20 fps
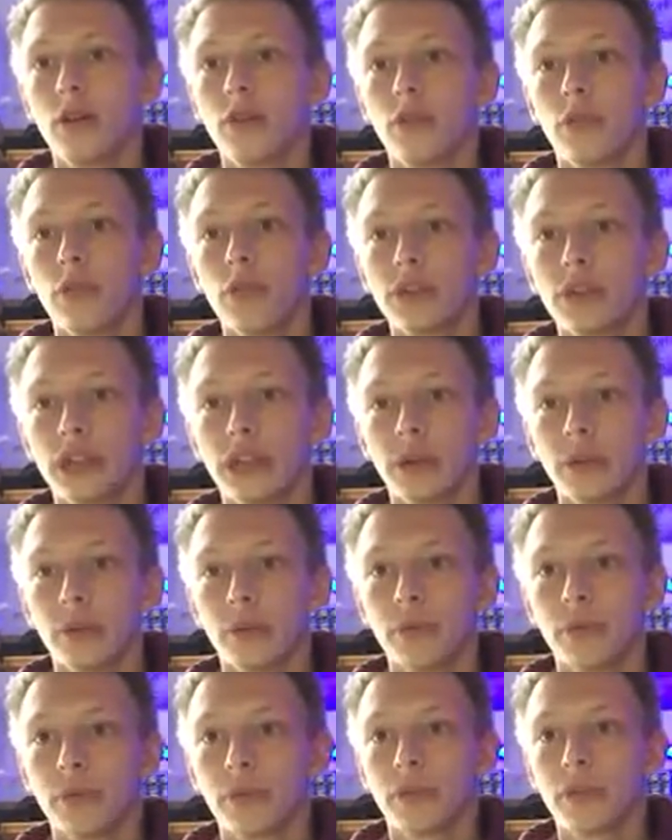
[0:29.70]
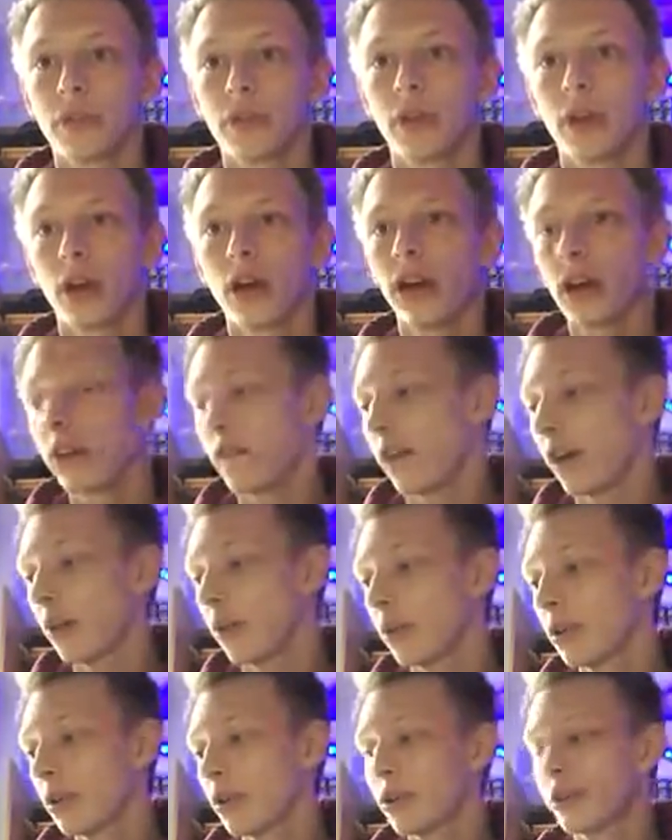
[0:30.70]
For example, if I
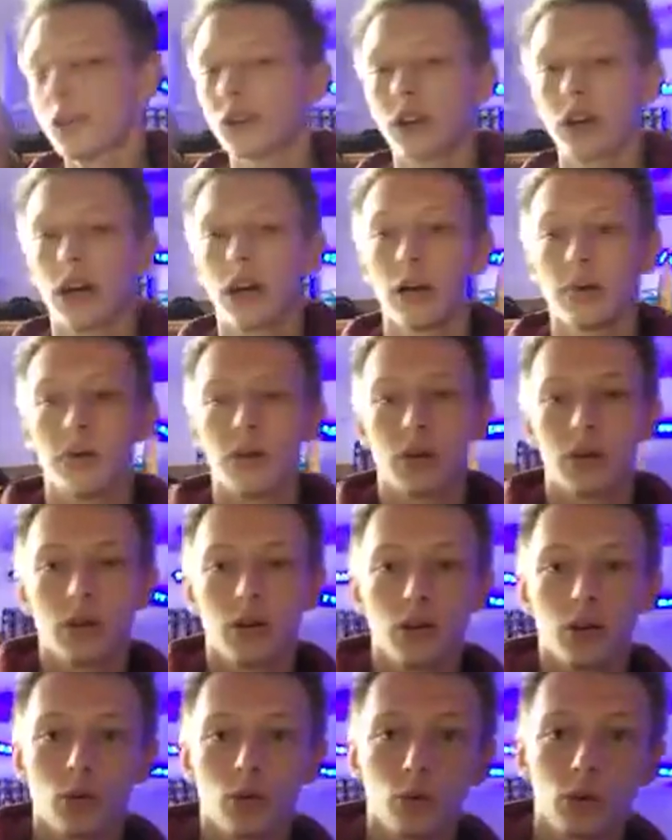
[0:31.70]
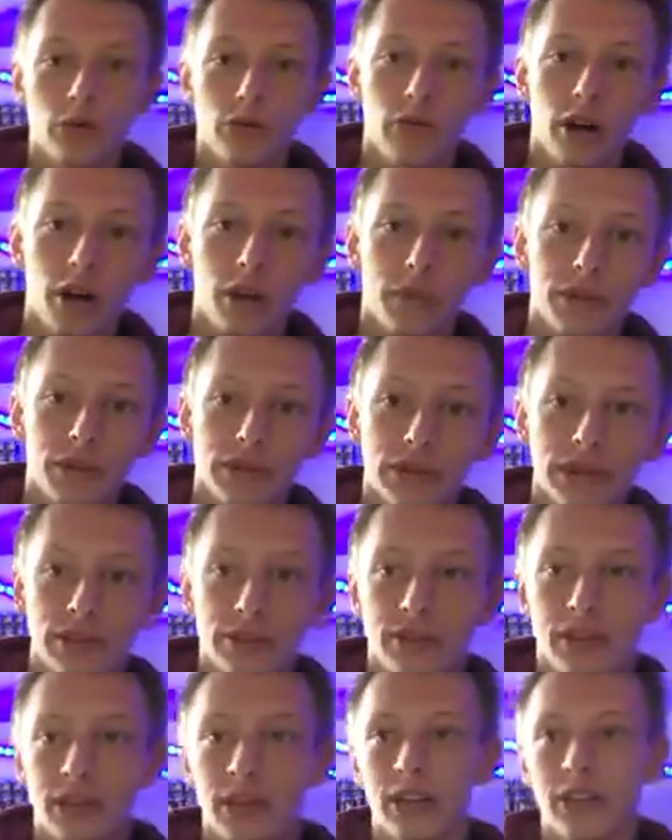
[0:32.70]
wanted to describe what ramen
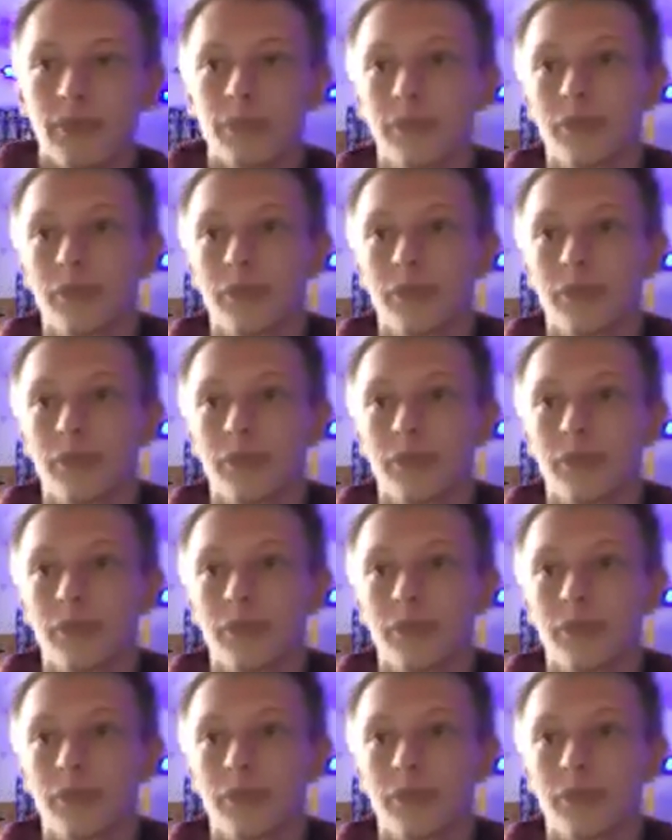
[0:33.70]
tastes like,